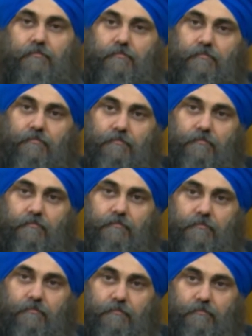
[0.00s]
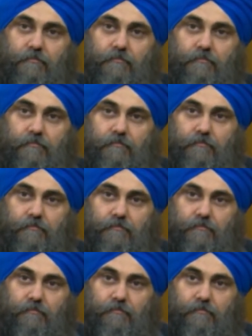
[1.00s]

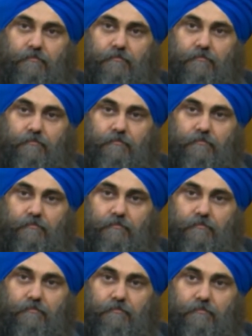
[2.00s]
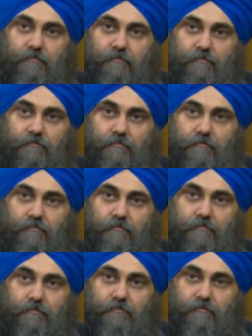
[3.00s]

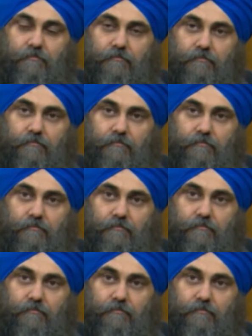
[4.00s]
This person isn't speaking.